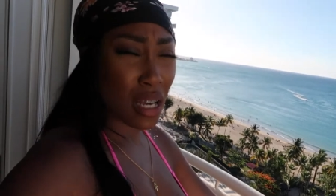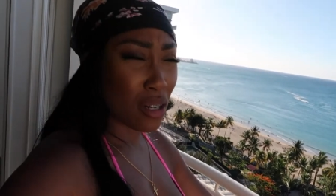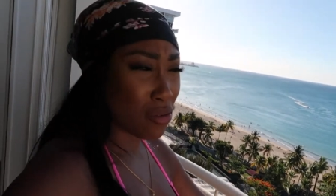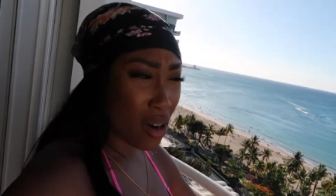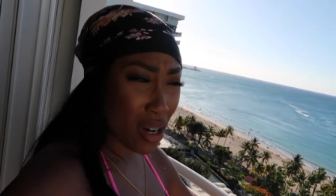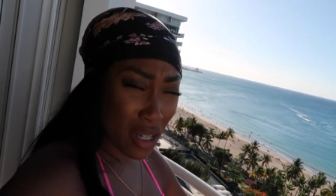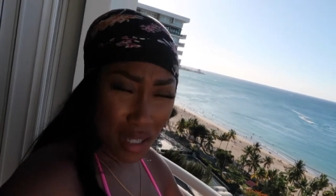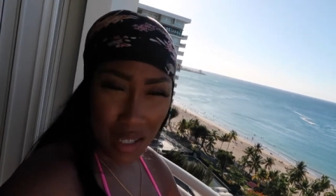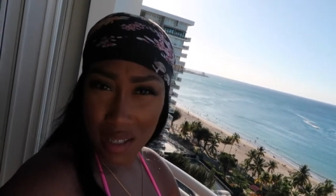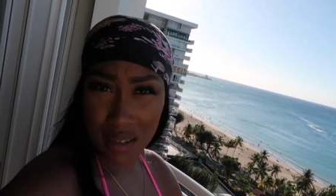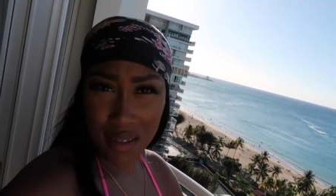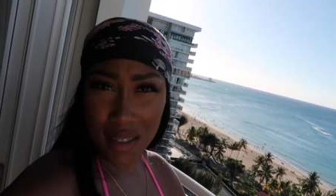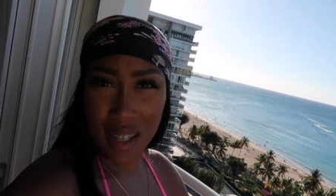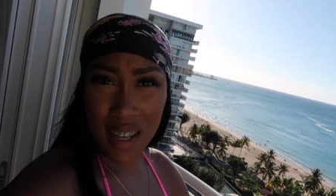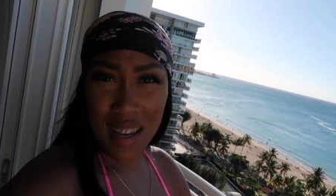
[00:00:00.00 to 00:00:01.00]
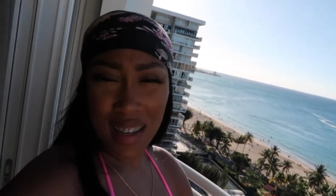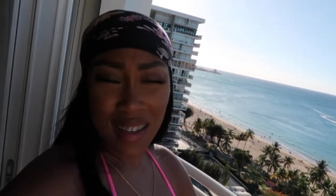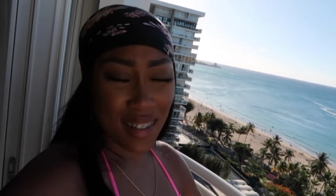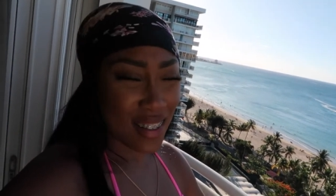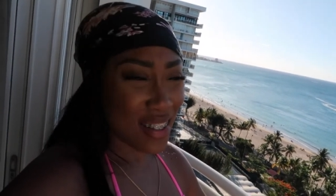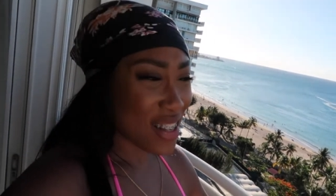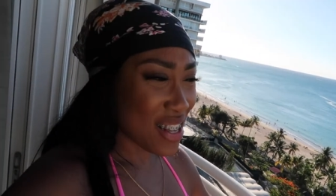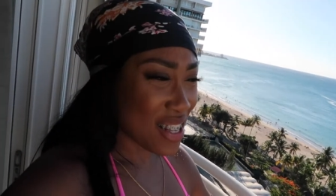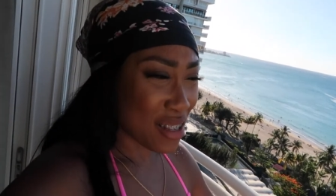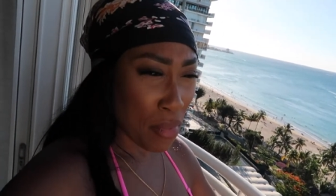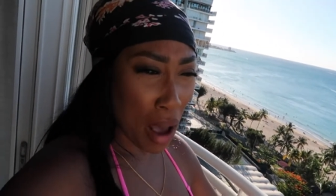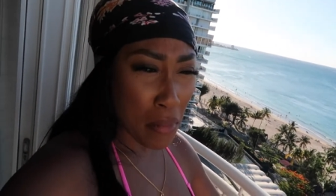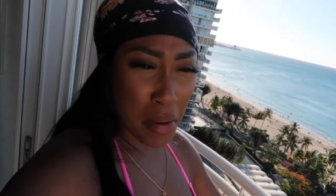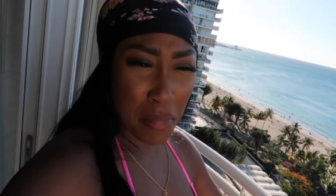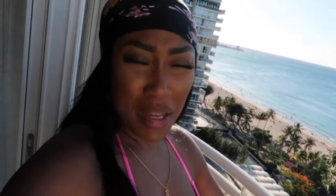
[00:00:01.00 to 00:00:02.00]
San Juan is
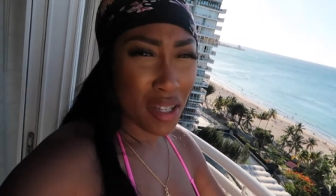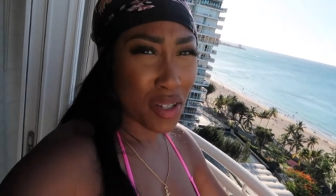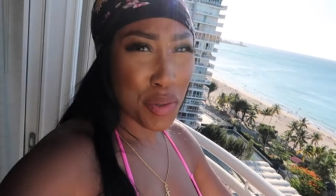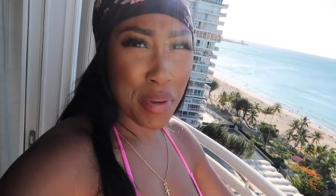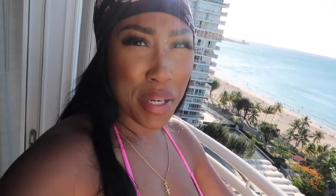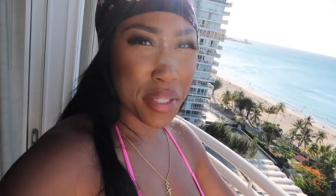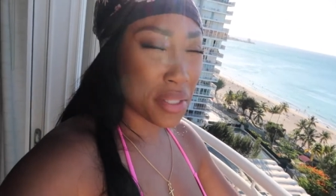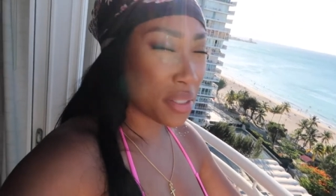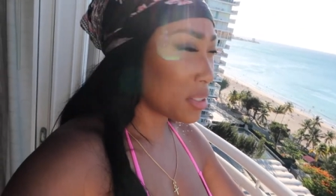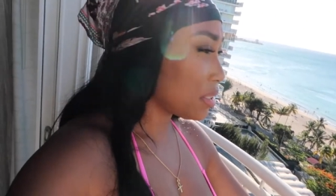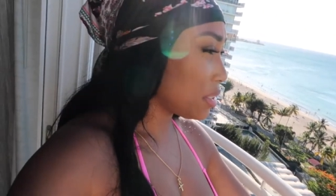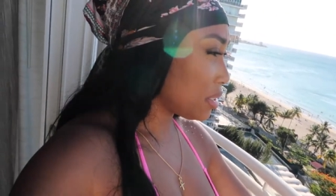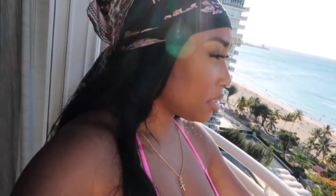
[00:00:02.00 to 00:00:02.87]
Miami Beach basically,